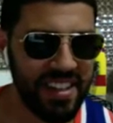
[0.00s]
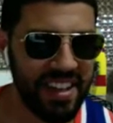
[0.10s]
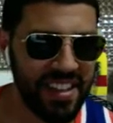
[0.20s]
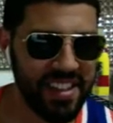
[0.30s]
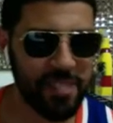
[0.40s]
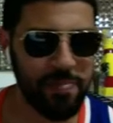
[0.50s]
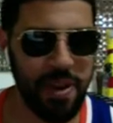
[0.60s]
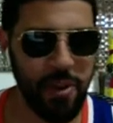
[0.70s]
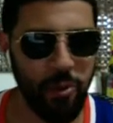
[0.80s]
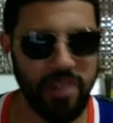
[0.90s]
Hit the
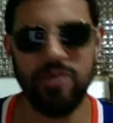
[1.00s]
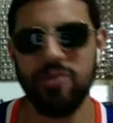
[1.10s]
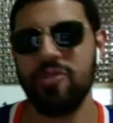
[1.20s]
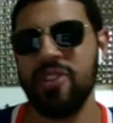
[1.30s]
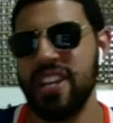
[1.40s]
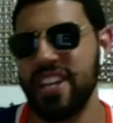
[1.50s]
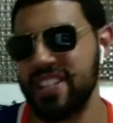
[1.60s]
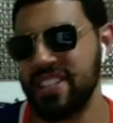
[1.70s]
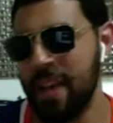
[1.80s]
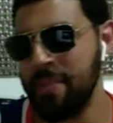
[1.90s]
spear, one, two, three. He
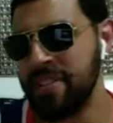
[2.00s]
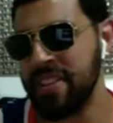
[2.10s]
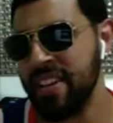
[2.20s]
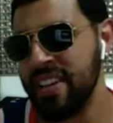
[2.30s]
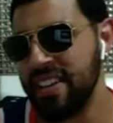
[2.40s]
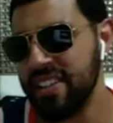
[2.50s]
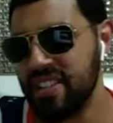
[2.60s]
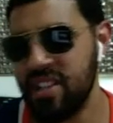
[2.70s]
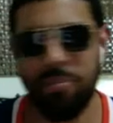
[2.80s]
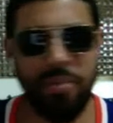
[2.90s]
attempts
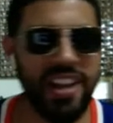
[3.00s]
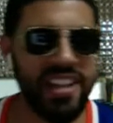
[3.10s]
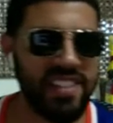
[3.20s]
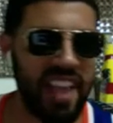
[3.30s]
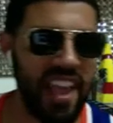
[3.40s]
to break his